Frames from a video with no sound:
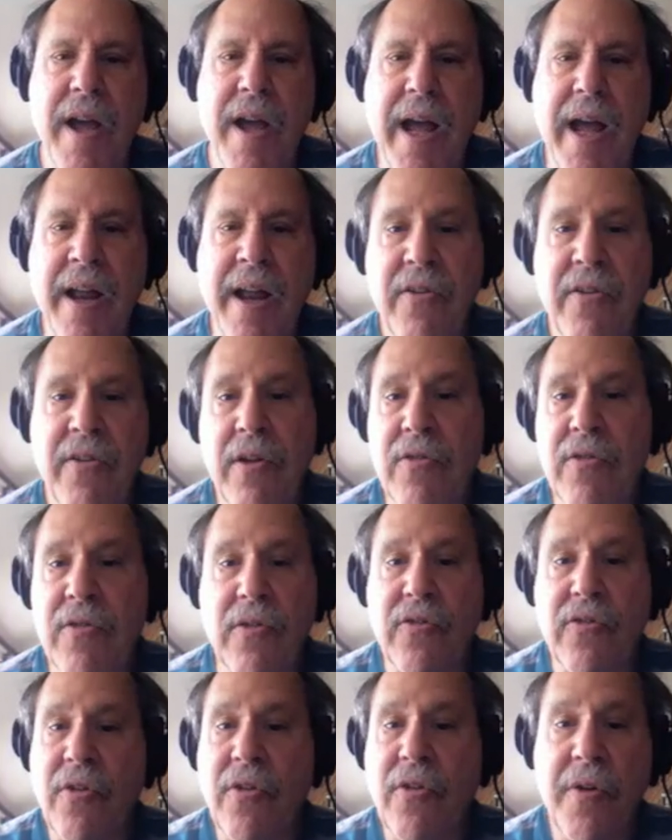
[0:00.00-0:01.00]
And
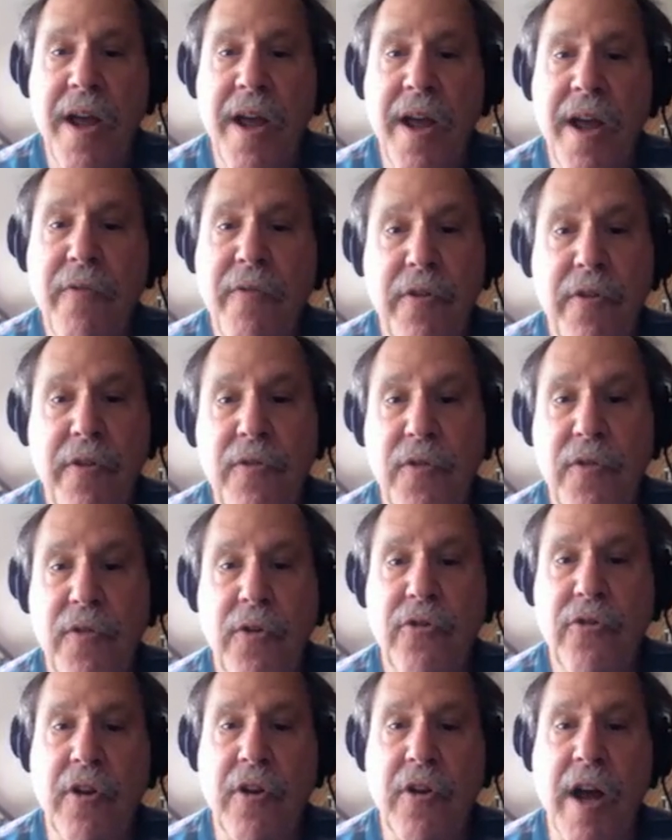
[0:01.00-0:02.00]
so now, for the
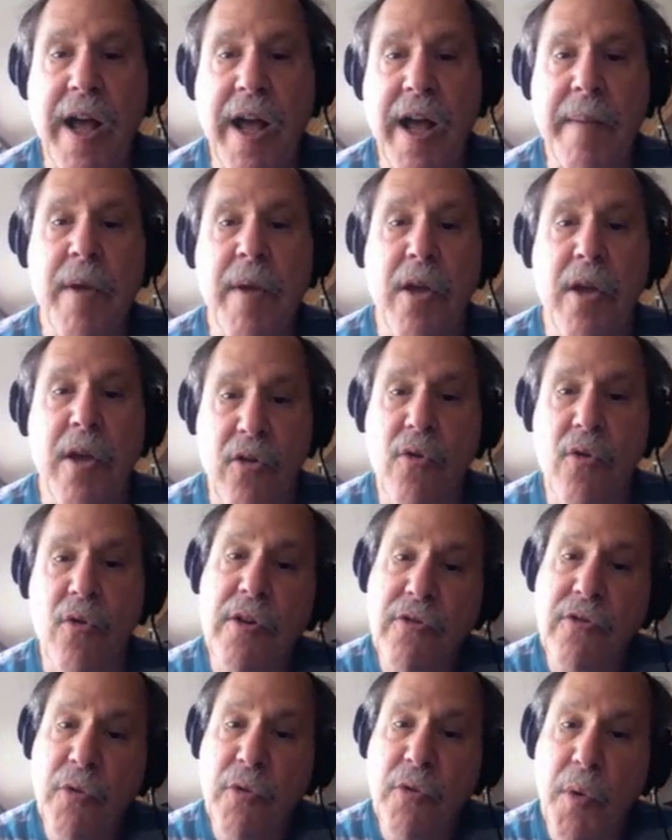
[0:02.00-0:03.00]
first time, you
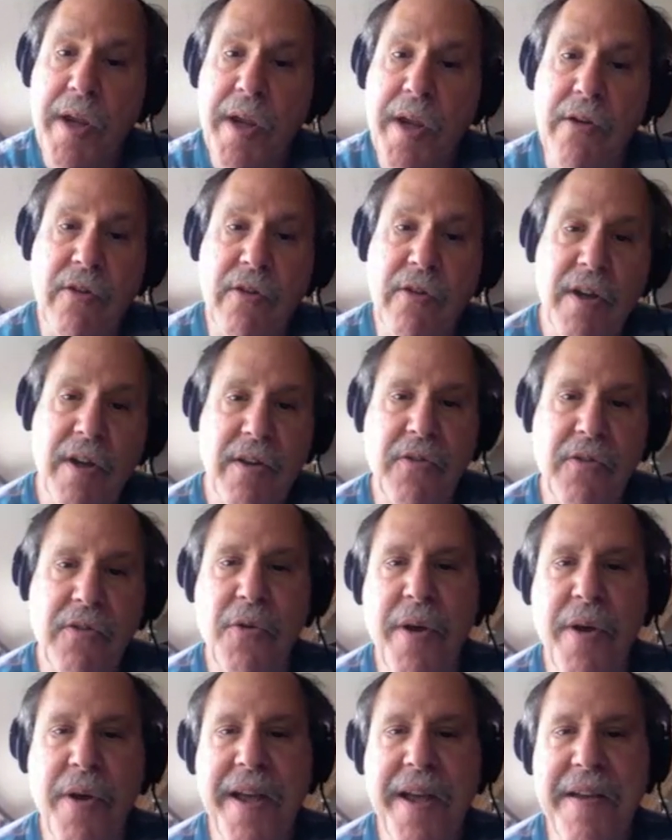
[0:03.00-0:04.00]
could tweet
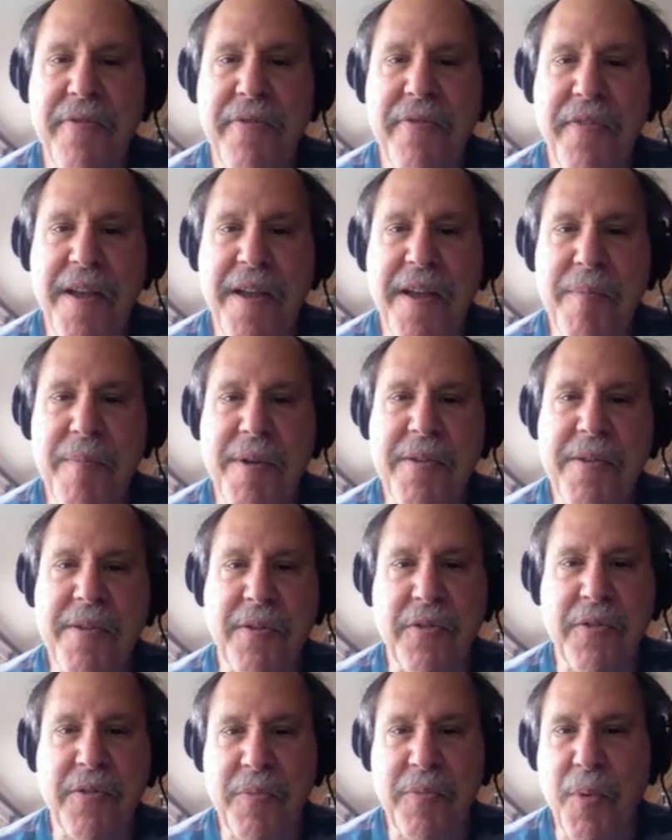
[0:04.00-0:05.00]
to a
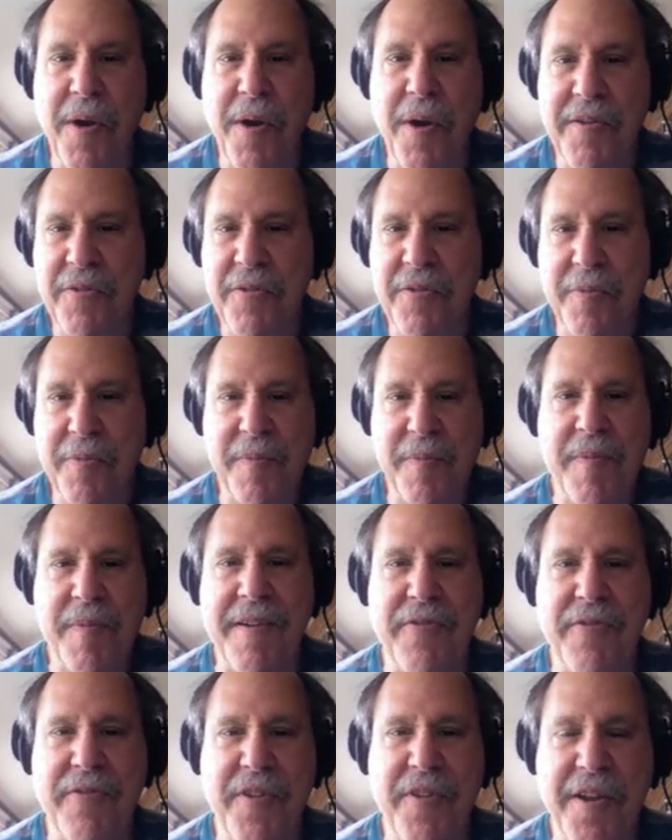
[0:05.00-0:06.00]
famous sports
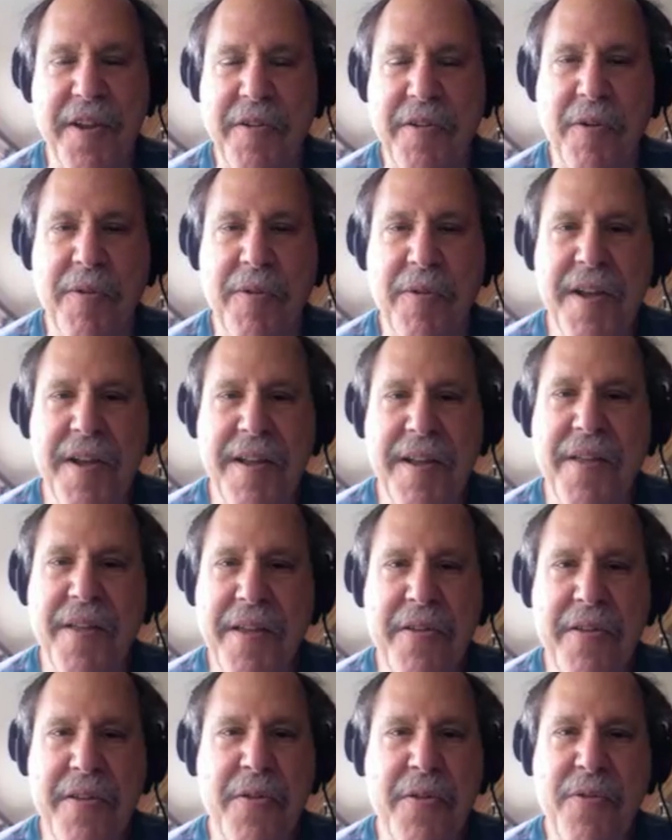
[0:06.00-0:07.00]
figure
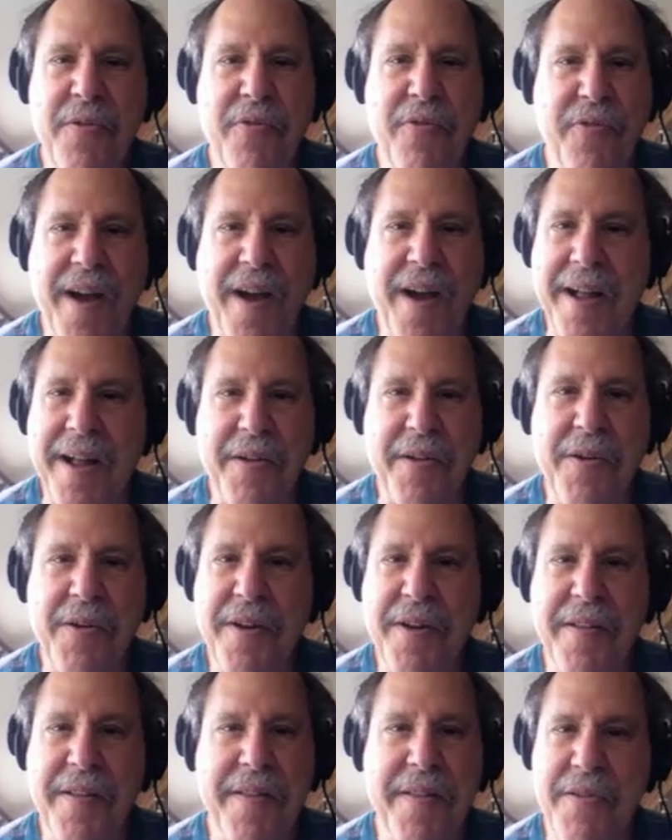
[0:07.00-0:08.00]
that you
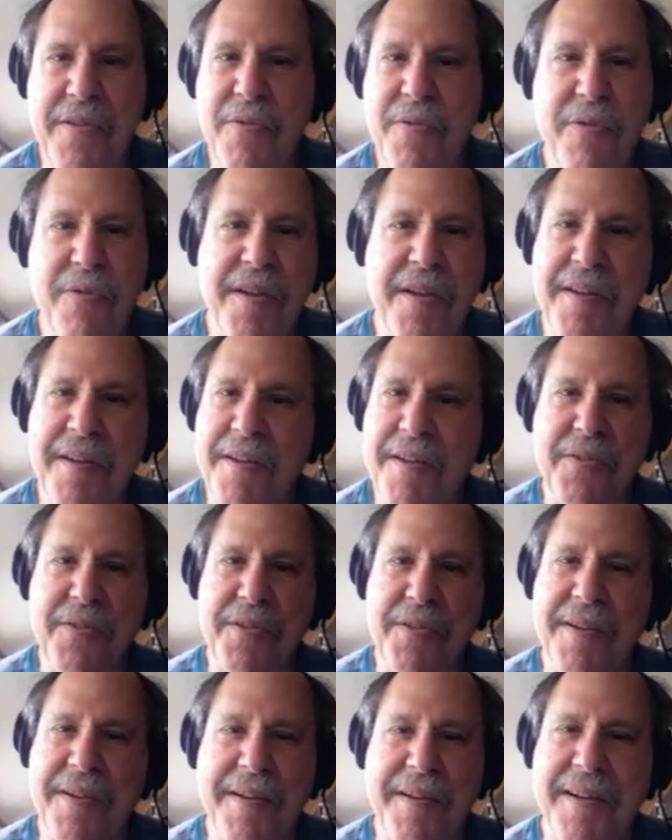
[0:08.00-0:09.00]
followed and that you think
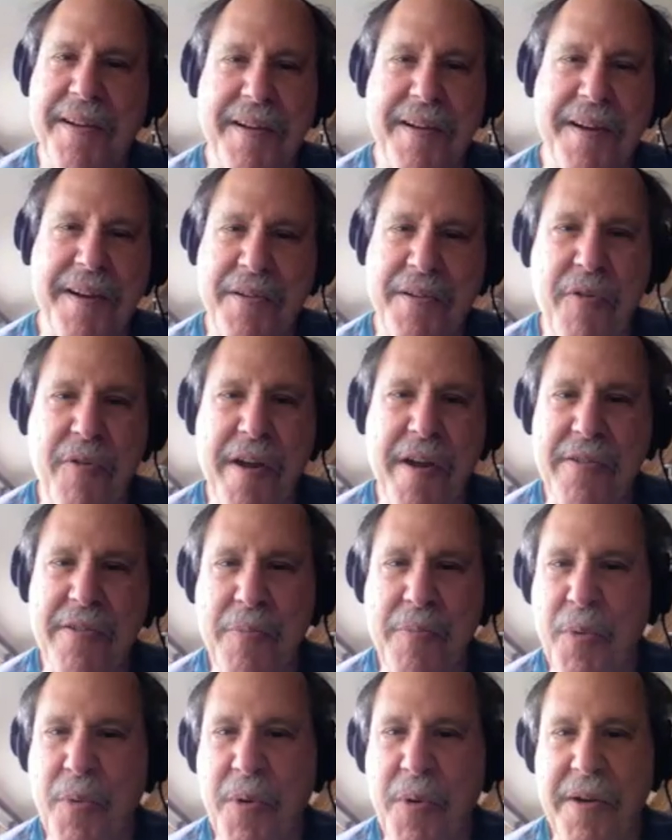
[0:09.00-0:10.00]
is a great
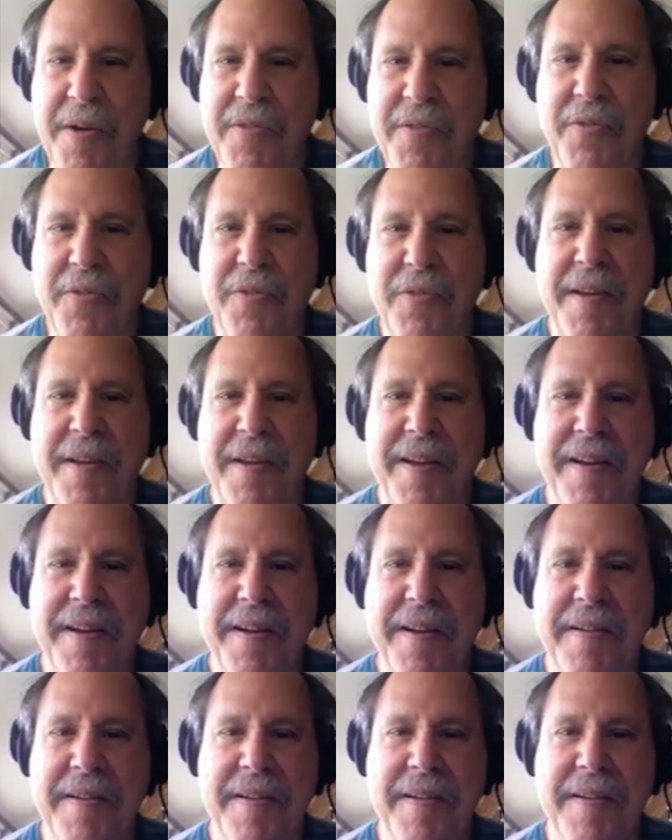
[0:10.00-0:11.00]
sports
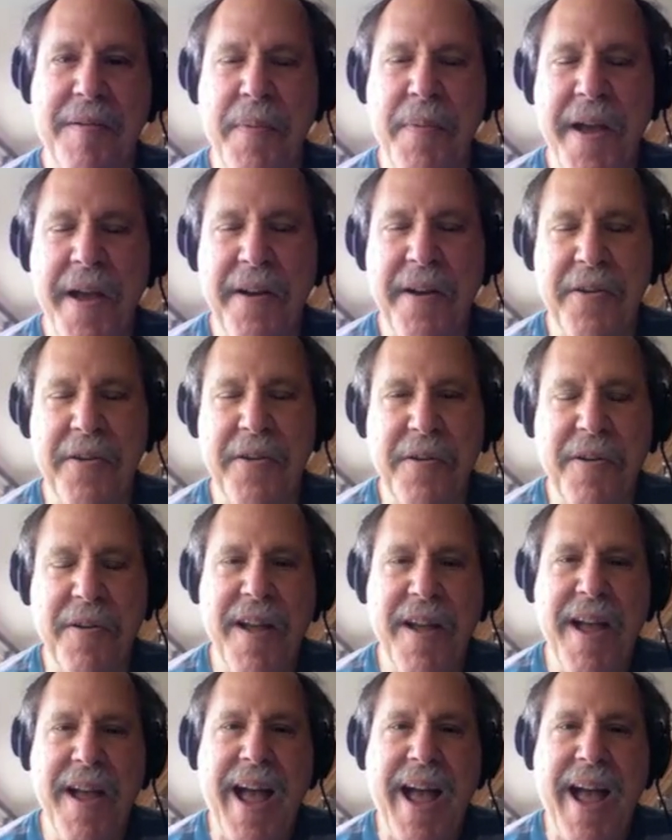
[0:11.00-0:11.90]
competitor.